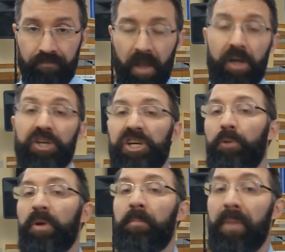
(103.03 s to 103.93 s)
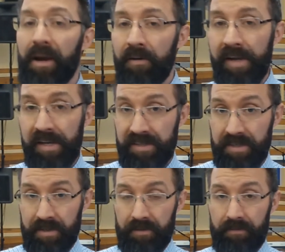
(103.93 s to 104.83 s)
She
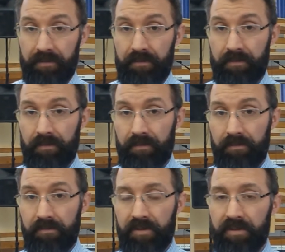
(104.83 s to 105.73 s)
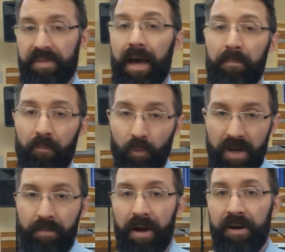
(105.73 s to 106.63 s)
remarries. That
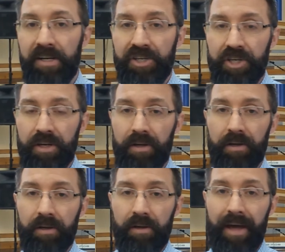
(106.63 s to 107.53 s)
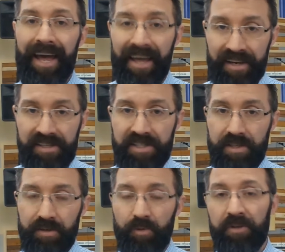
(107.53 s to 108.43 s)
remarriage ends
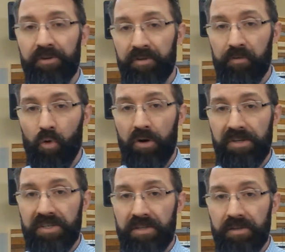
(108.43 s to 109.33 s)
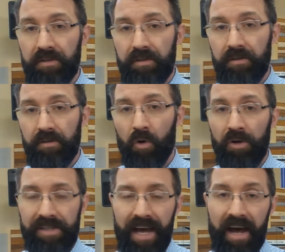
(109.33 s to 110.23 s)
through either divorce or
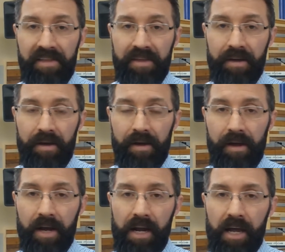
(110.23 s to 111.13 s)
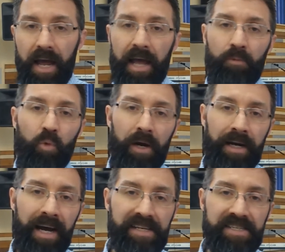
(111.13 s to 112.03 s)
death. And what
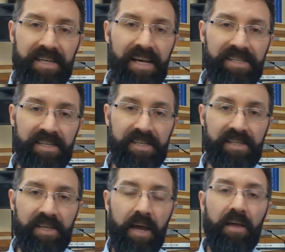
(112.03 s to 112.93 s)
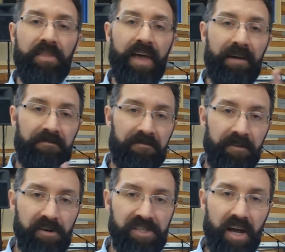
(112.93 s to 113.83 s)
God says is that
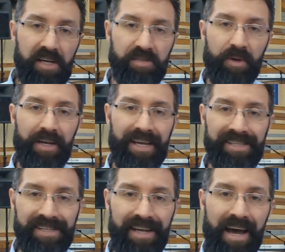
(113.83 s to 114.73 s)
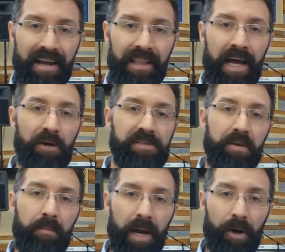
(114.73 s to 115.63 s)
first husband is not allowed to
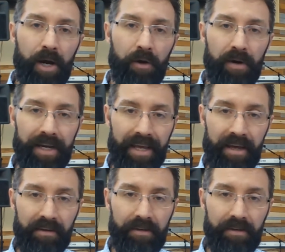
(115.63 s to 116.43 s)
marry her again.